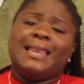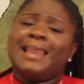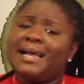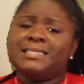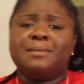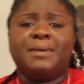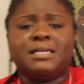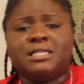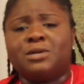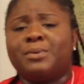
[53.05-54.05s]
Not to
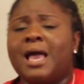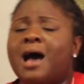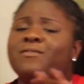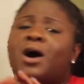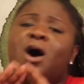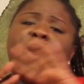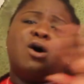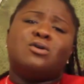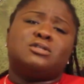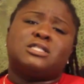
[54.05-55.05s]
mention, we have a
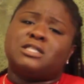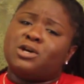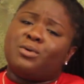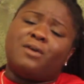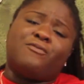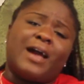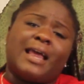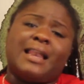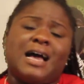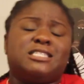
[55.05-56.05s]
whole slew of
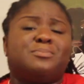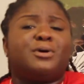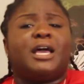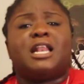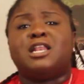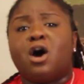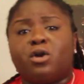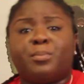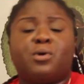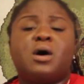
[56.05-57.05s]
recognizable and
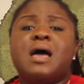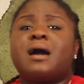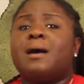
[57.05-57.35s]
notable